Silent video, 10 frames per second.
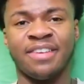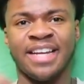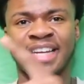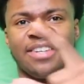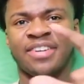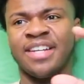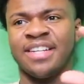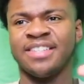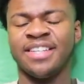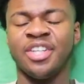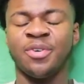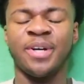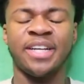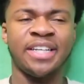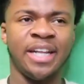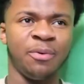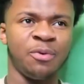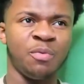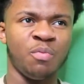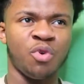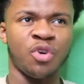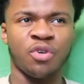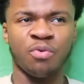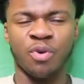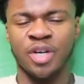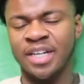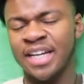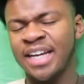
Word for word: Like he tried to insinuate there was more than one.